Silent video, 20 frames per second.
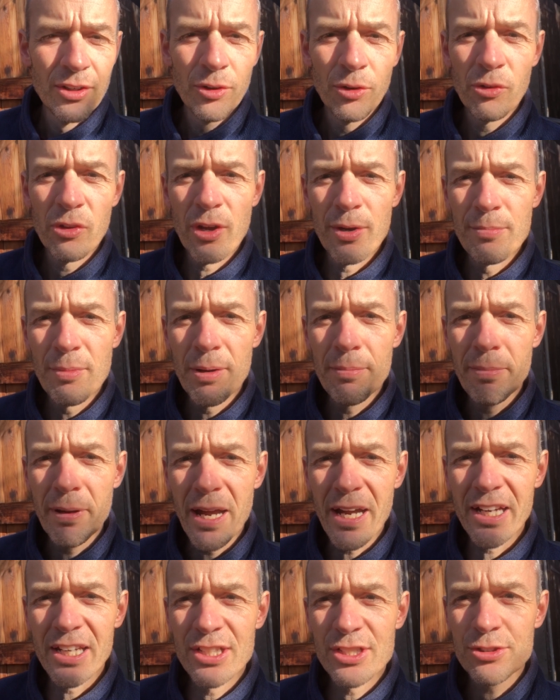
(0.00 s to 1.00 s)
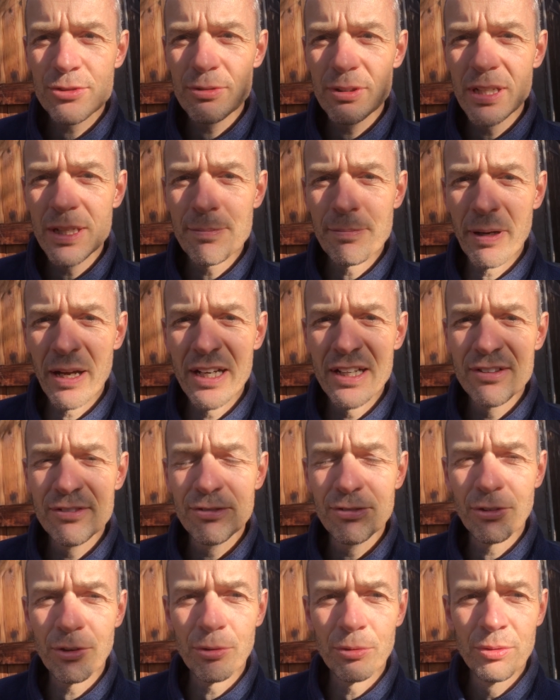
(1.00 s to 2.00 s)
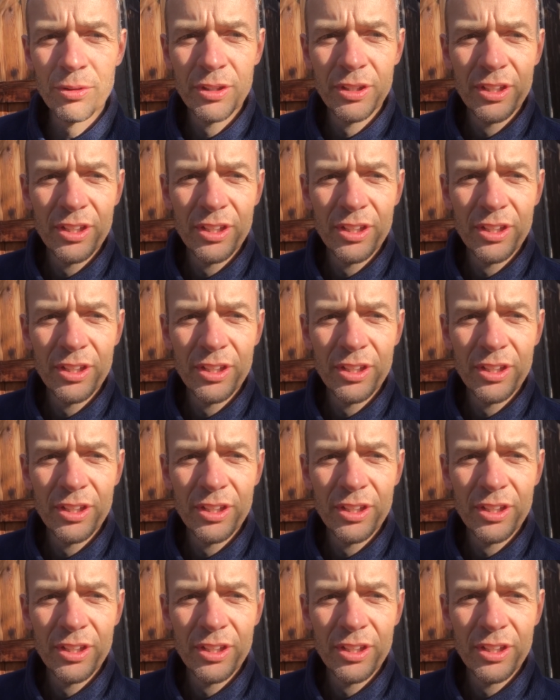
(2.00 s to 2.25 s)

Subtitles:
Although my back is really painful